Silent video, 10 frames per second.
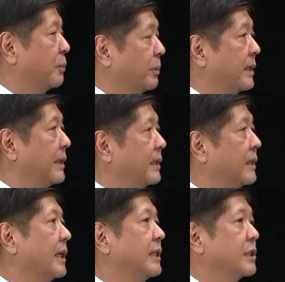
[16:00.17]
to
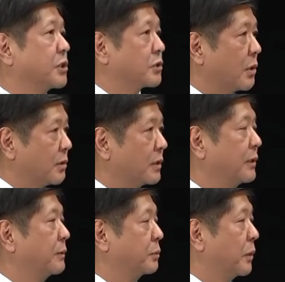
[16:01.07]
play a
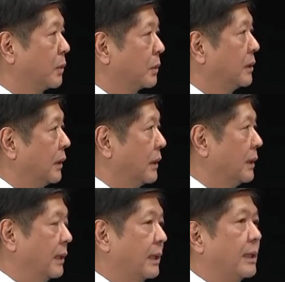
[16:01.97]
stronger role
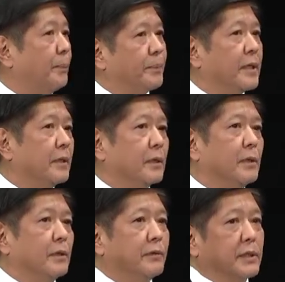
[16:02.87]
um, in
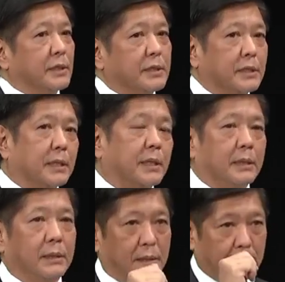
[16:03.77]
all of these
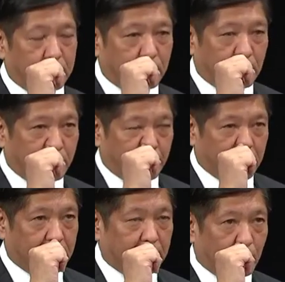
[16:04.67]
uh, in all
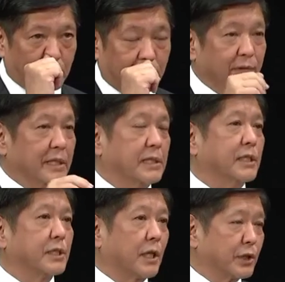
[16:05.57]
in all of these
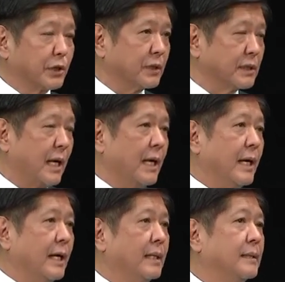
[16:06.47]
discussions
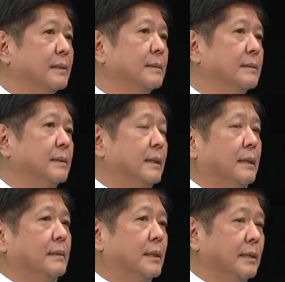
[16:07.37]
and
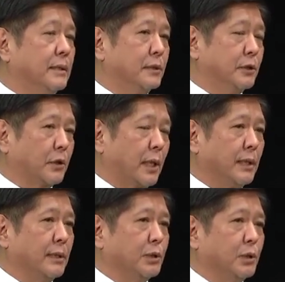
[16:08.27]
uh, in
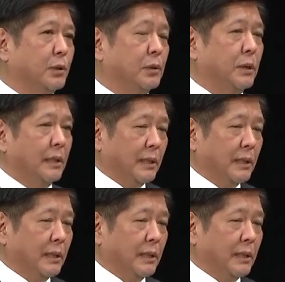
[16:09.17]
trying to